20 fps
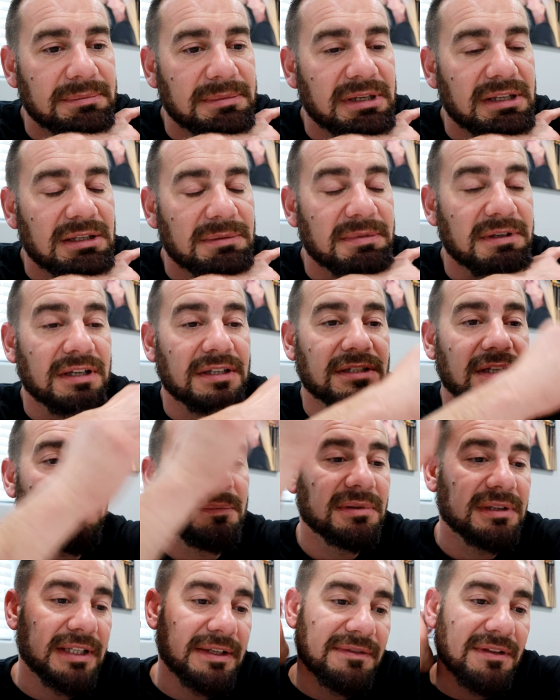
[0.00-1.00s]
Mainly because I
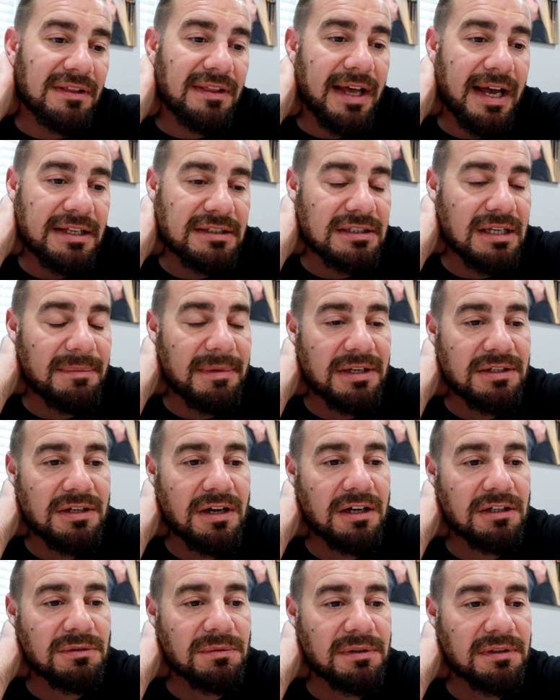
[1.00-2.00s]
believe the last time I
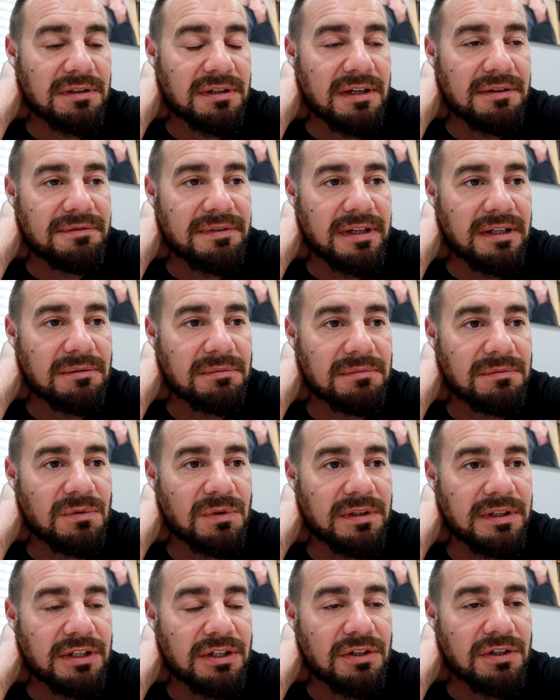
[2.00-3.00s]
talked with her, I felt
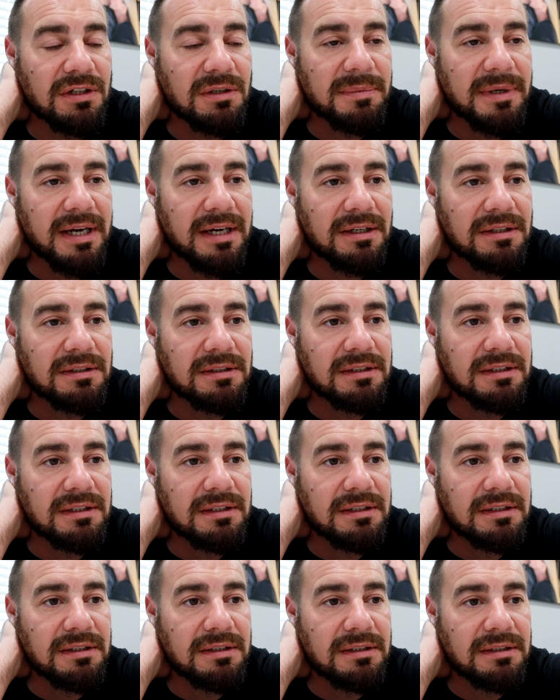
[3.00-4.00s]
really good about
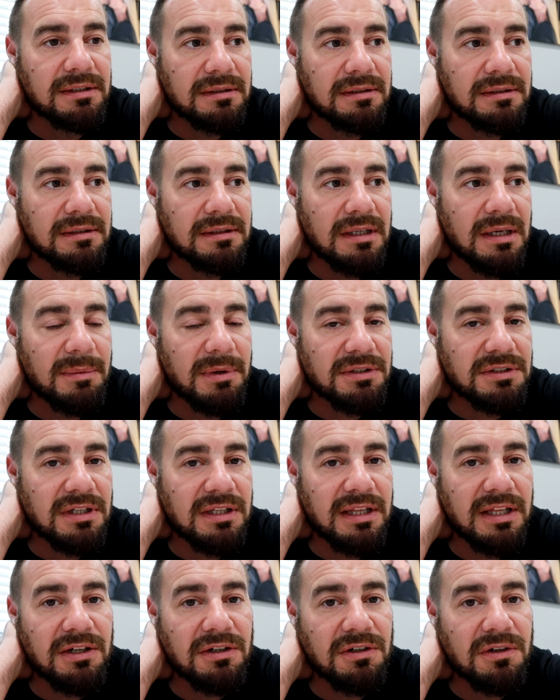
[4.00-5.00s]
how much
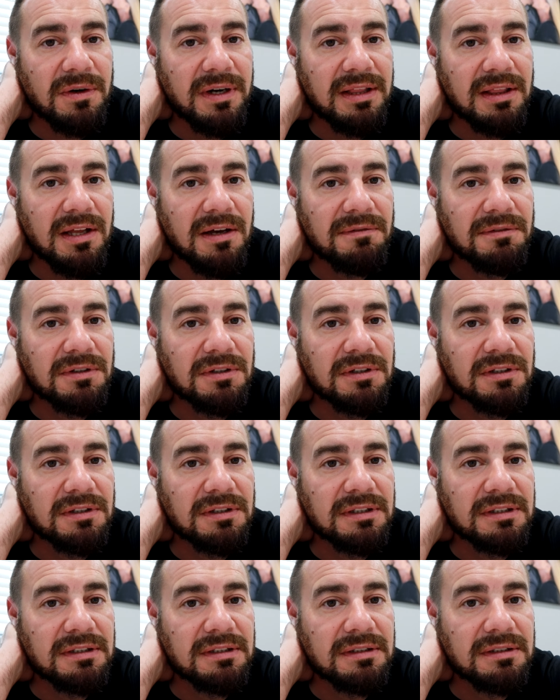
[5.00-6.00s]
I let her know I loved
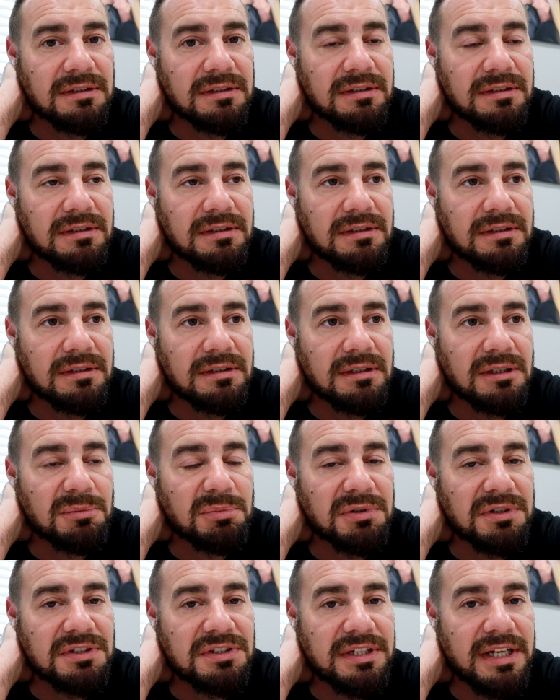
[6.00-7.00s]
her and
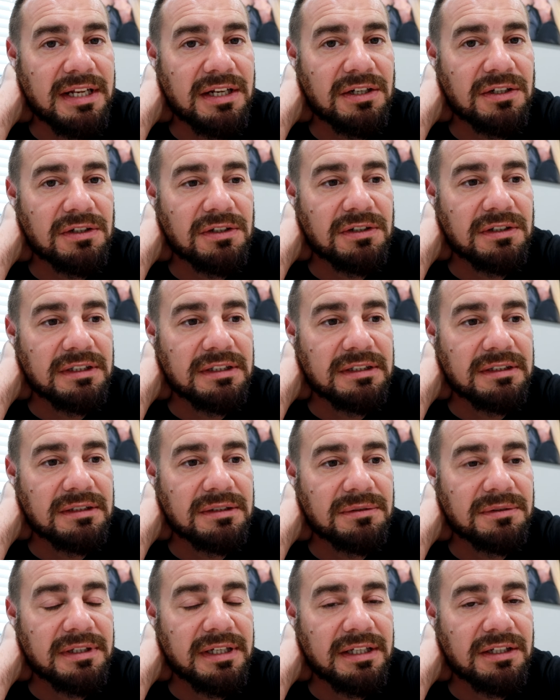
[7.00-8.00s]
appreciated her, and
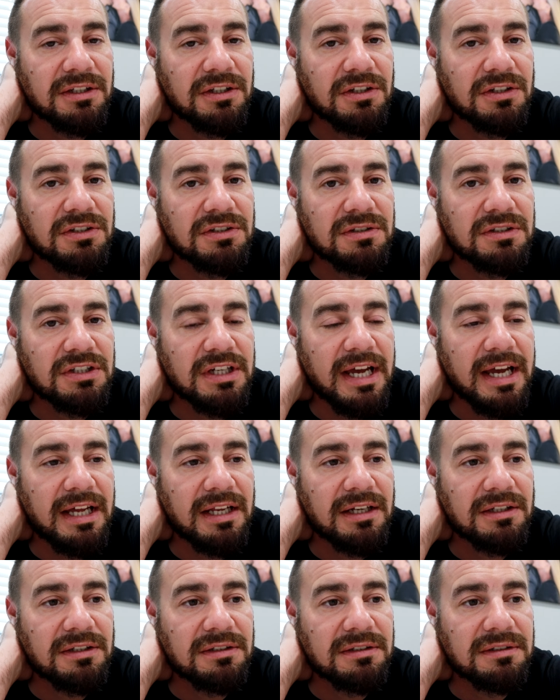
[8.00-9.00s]
we had a good
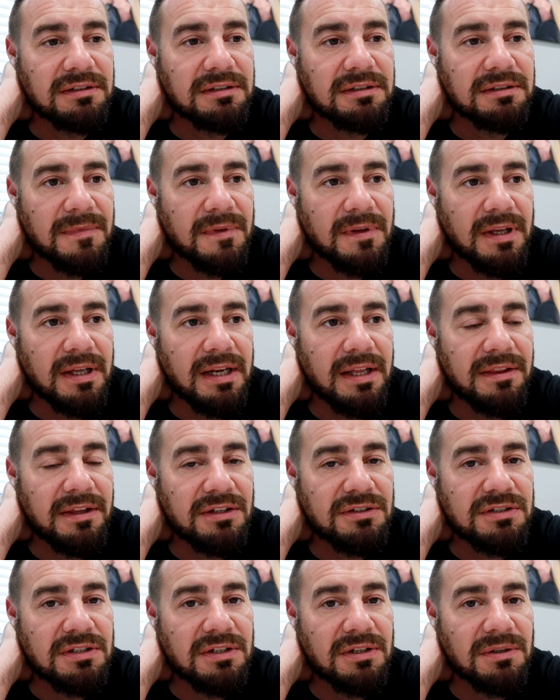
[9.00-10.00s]
chat. And I
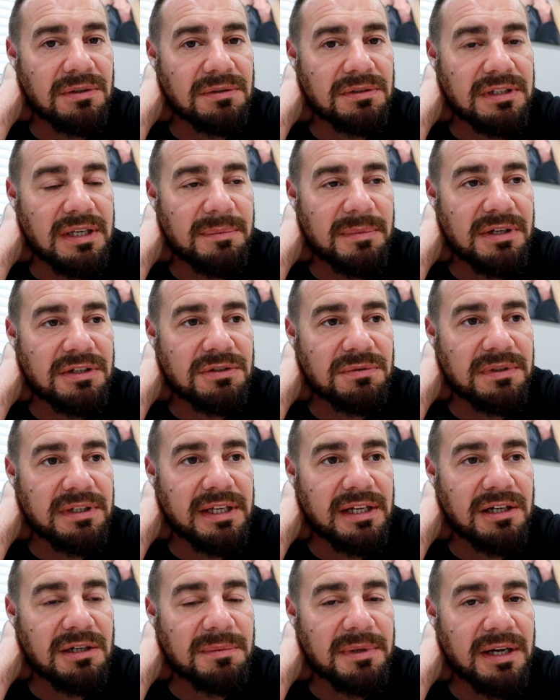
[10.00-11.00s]
think she knows how much we
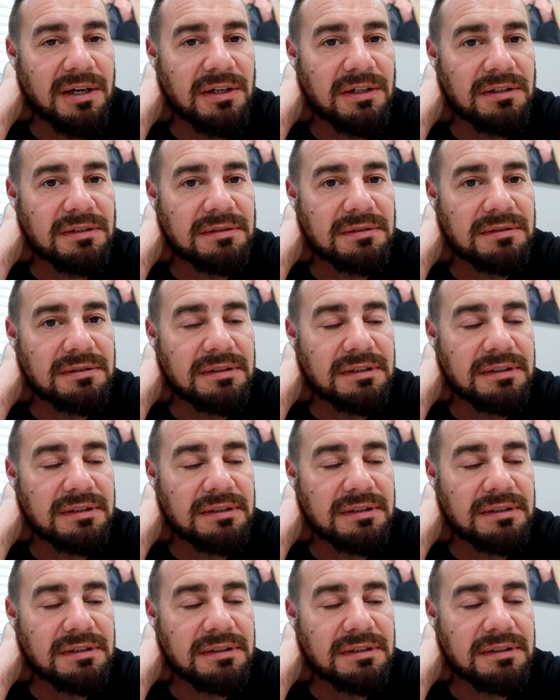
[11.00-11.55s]
care about her.